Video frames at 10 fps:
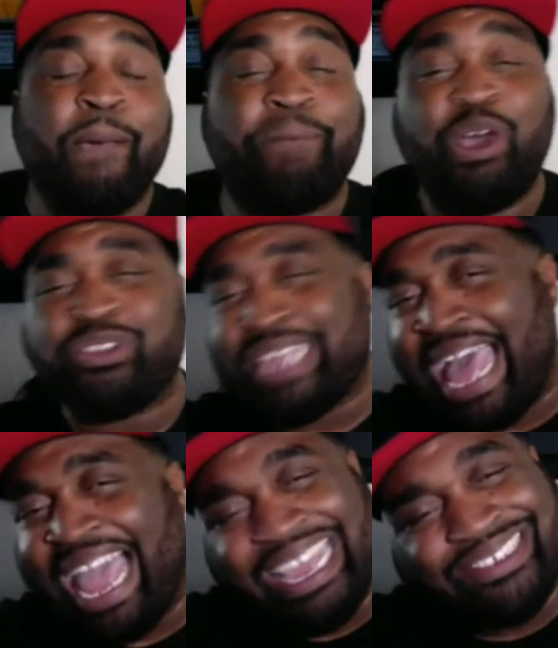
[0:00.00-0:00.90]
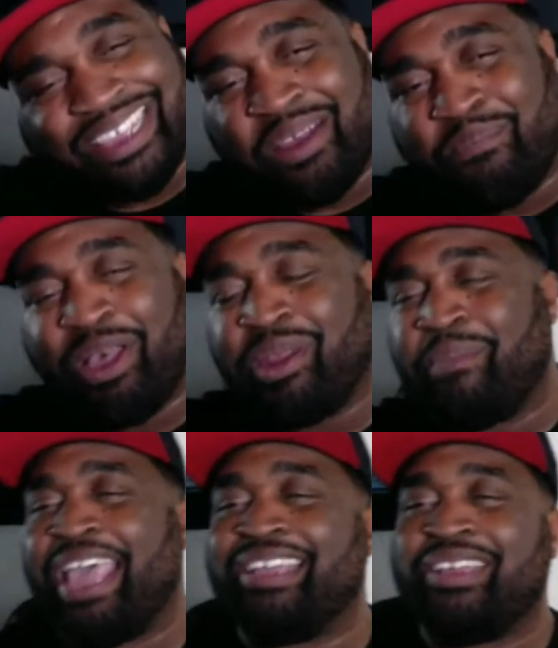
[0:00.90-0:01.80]
Blue Sky is in the building,
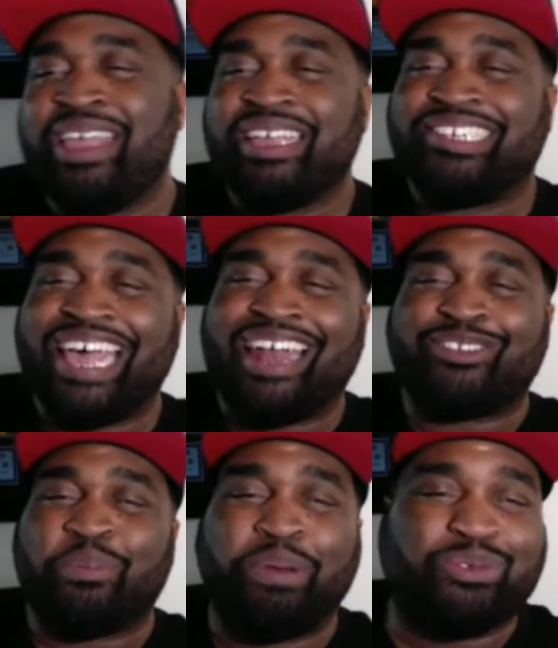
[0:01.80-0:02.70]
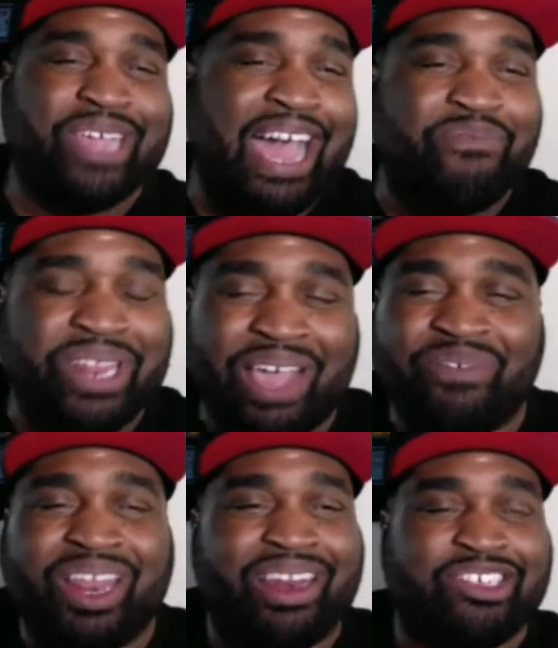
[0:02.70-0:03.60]
man. Shout out to Blue Sky for
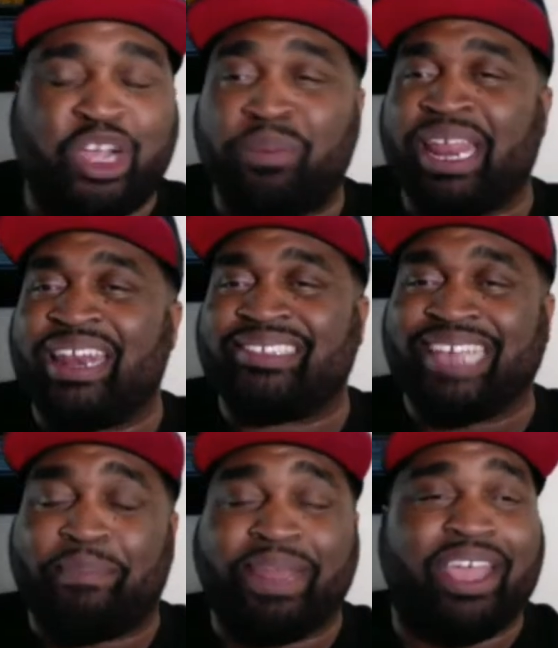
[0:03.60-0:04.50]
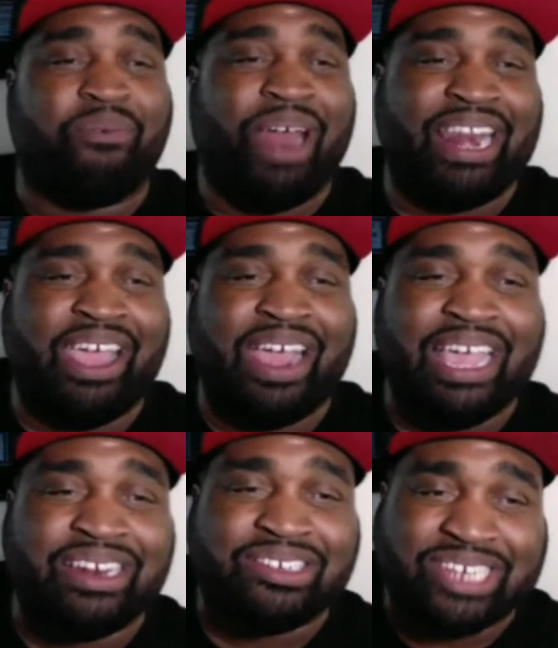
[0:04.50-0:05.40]
definitely jumping in and tapping in right here
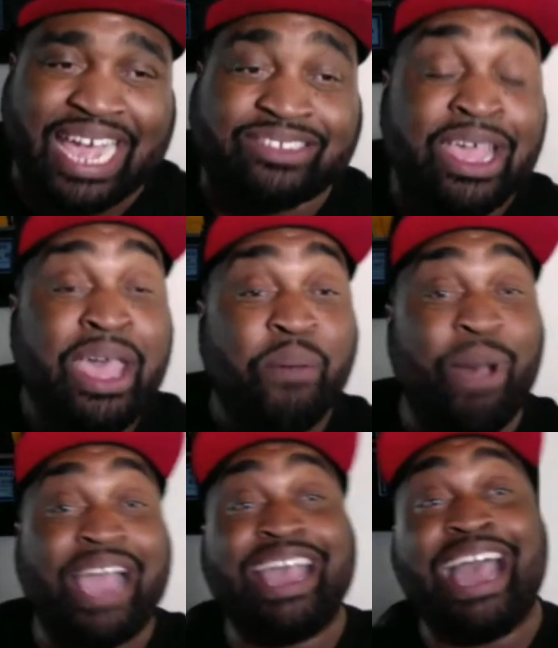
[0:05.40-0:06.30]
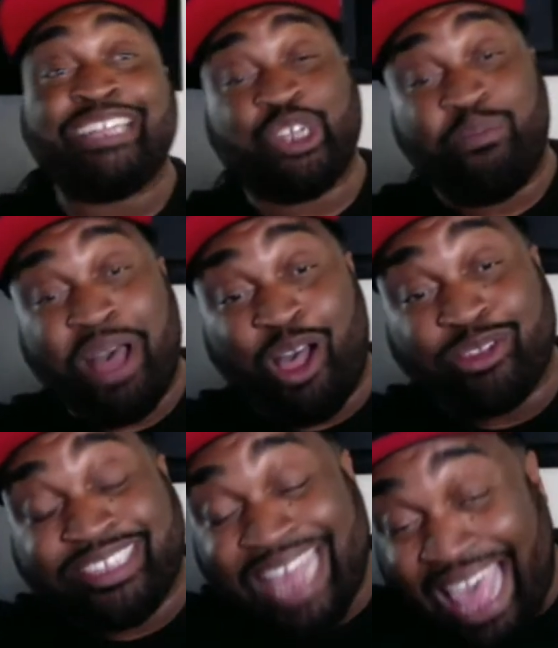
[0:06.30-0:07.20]
in the chat. My guy,
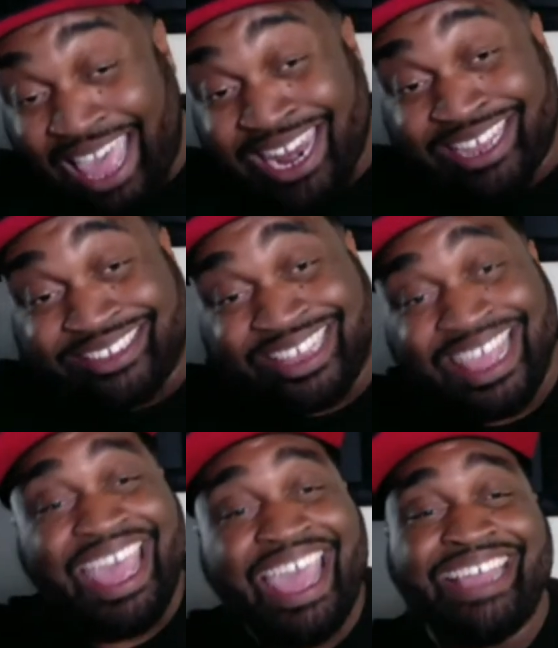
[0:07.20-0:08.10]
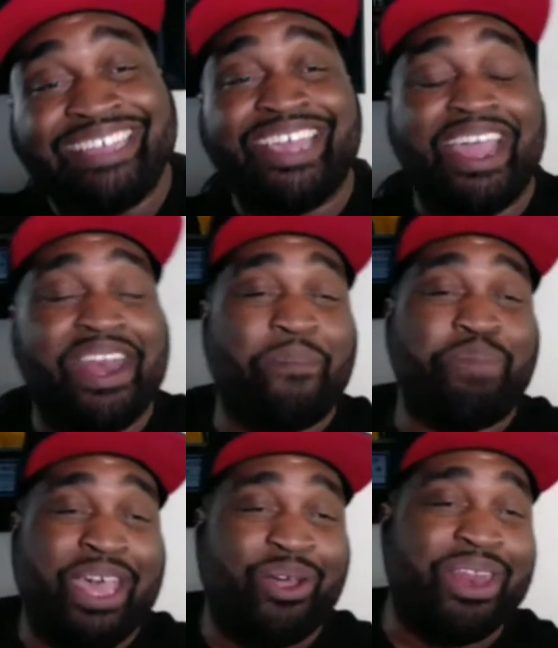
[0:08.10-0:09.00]
Jamal Titus, is in the
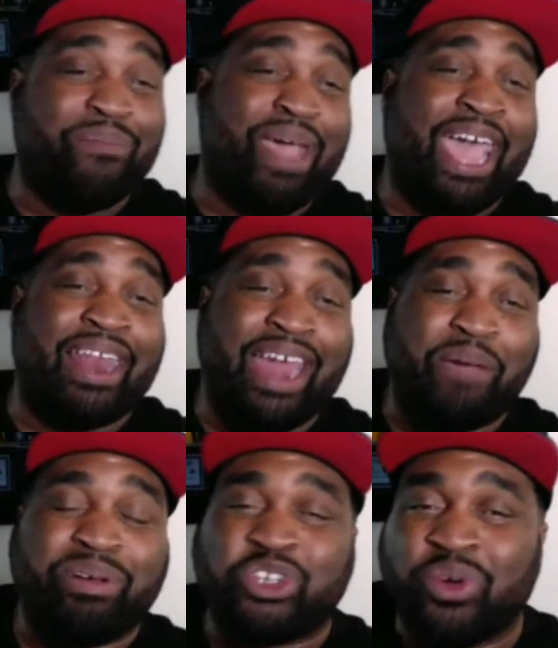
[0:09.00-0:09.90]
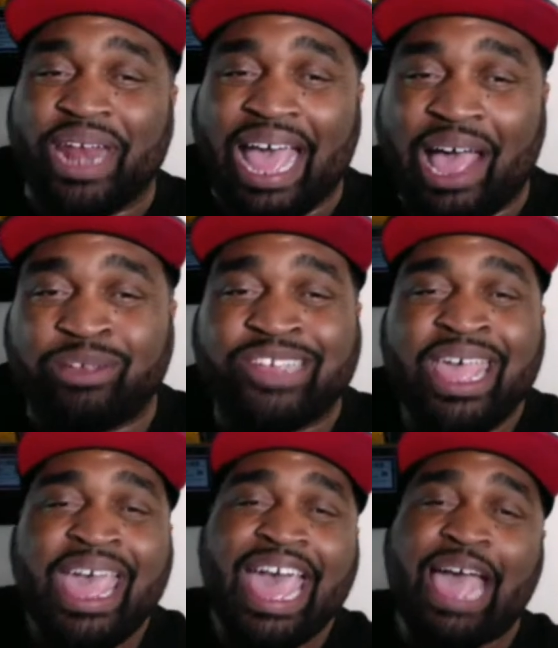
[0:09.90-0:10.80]
building, man. Lambo Drew in the house.
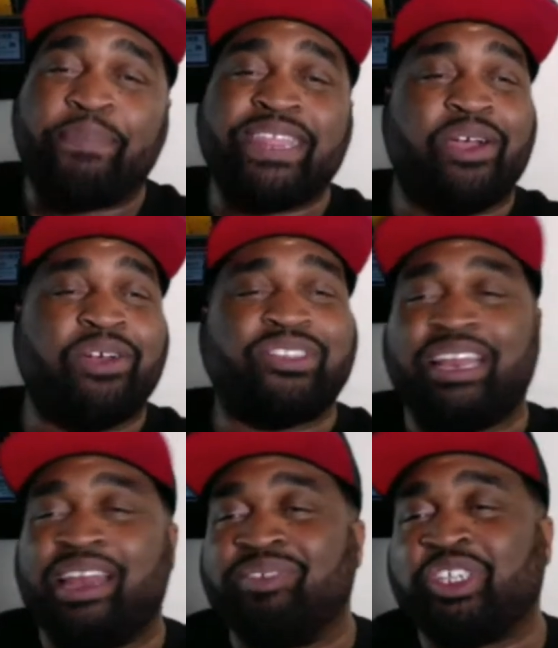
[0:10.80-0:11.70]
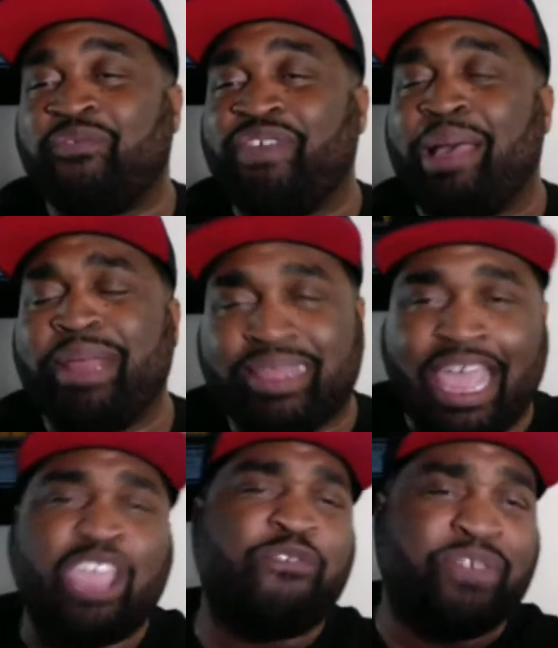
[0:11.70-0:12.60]
Happy Thursday, Leverage Show family.
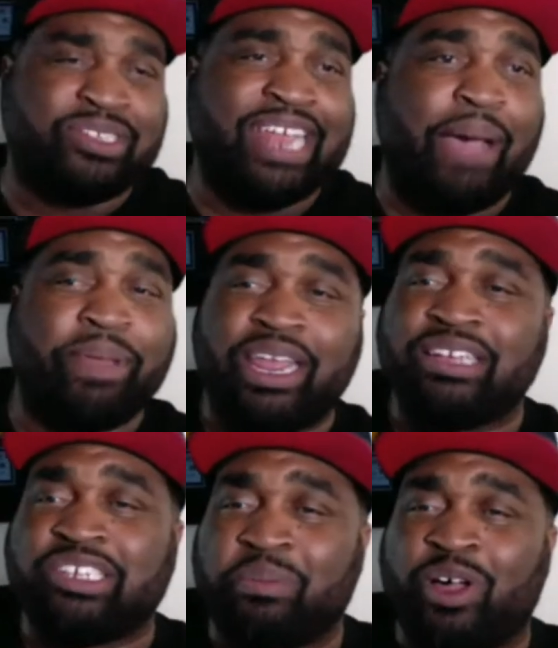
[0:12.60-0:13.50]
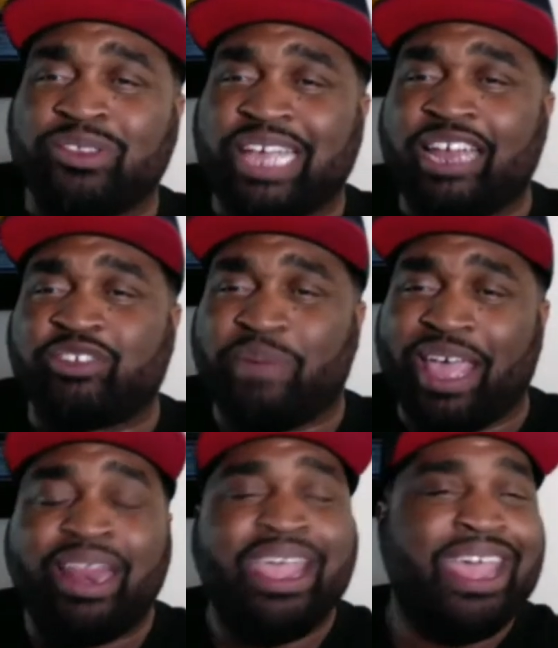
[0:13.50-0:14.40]
Thank you for stopping in, Jamal Titus,
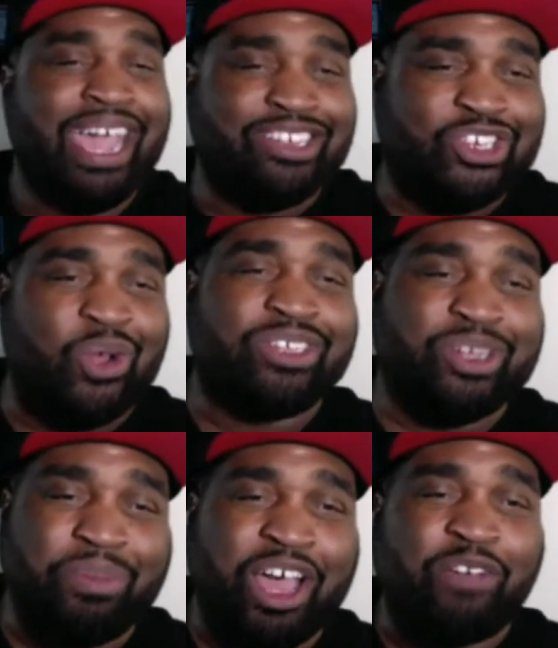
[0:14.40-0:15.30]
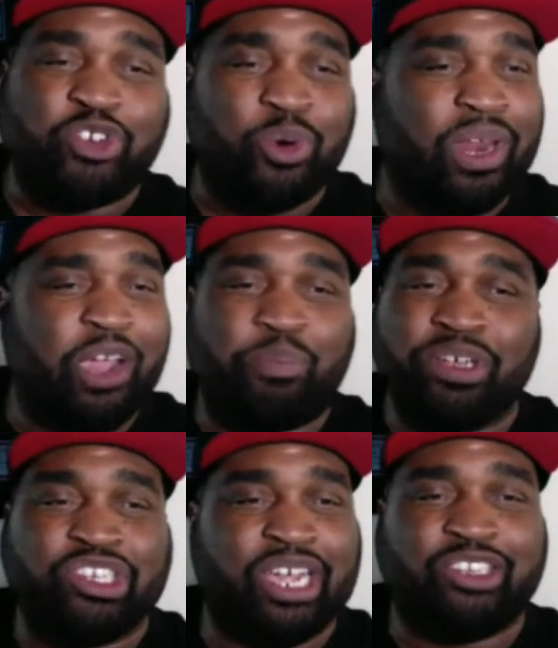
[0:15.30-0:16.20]
man, and showing some love. Truly
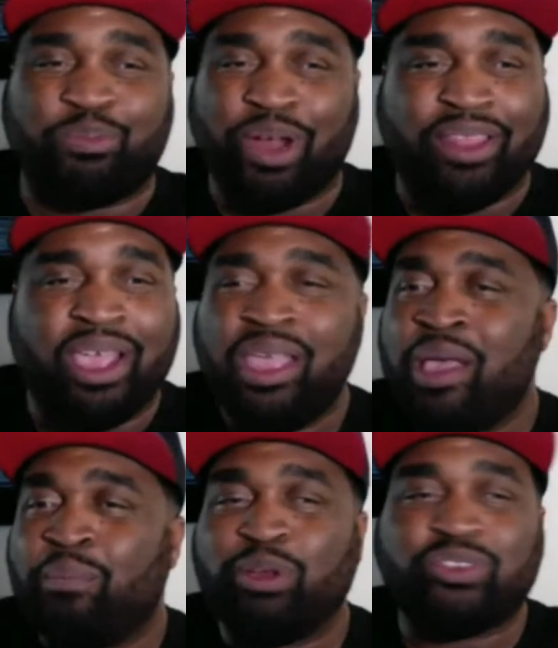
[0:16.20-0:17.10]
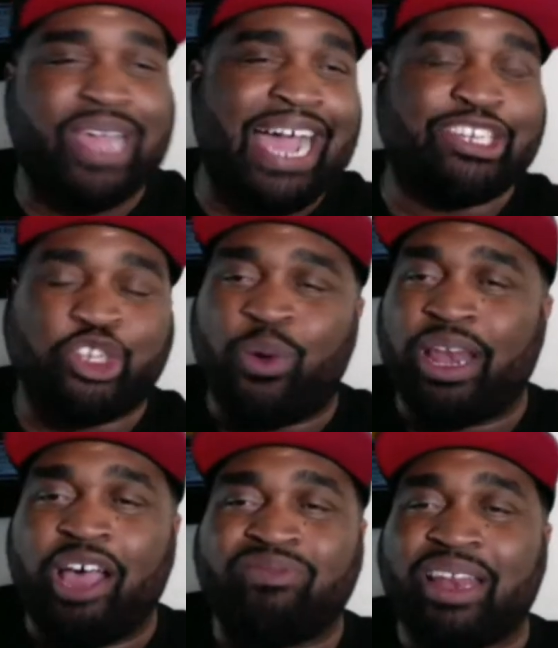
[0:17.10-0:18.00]
appreciate you, brother. Blue Sky is showing
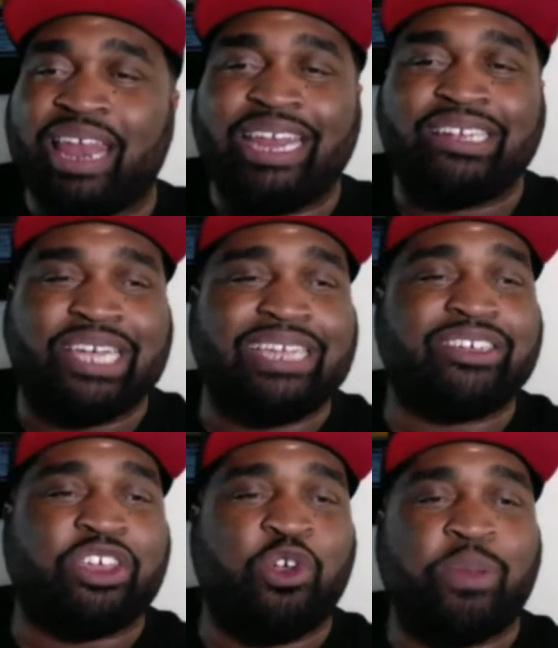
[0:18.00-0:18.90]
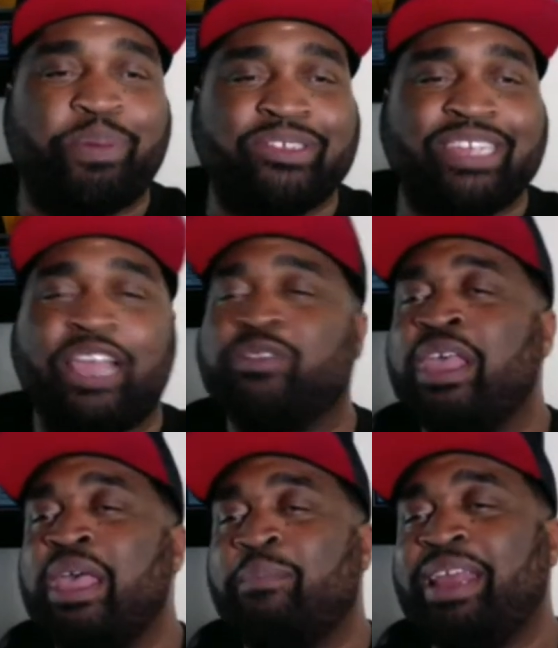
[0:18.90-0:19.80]
love. The Lady Johnson QDP says,
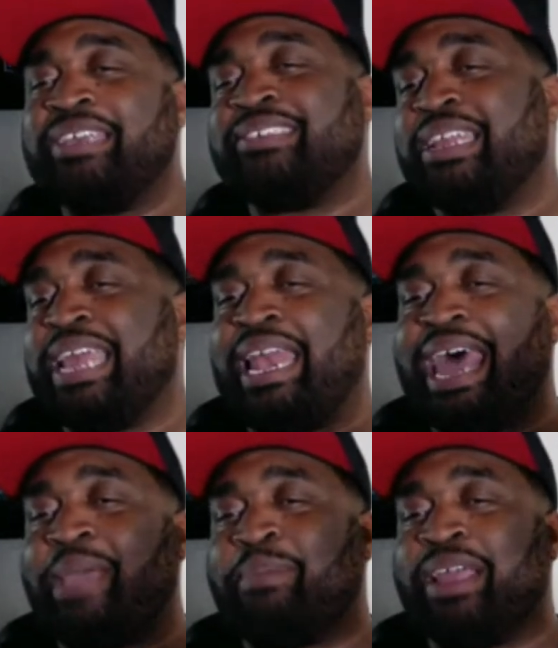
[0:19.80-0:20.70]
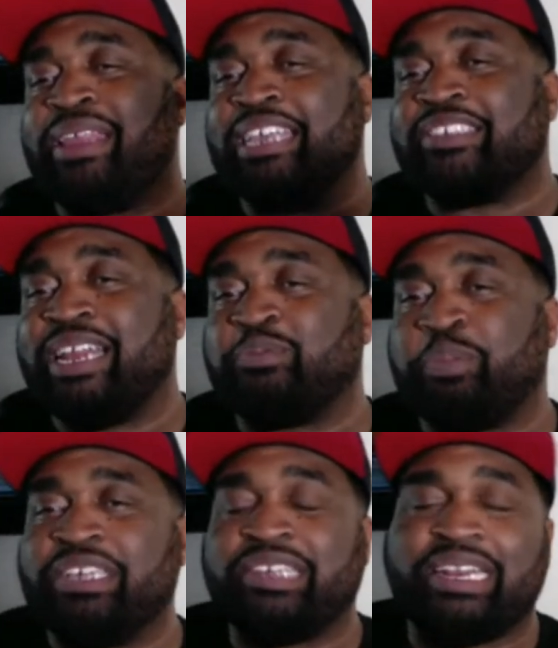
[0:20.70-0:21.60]
please hit that like button. Yes, let's
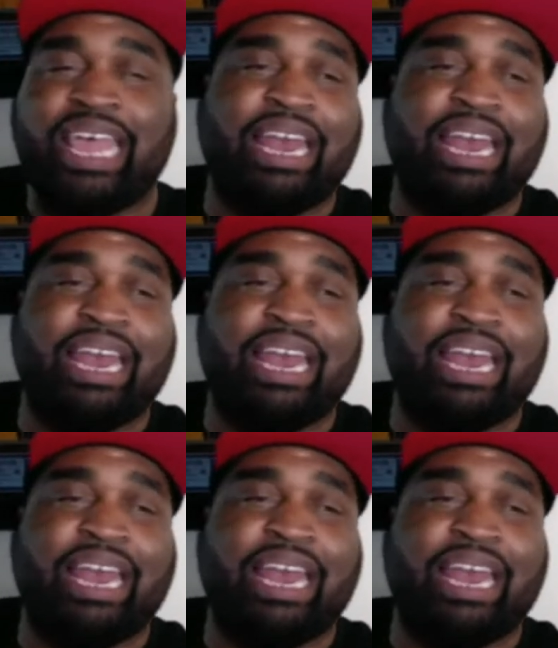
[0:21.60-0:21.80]
please hit that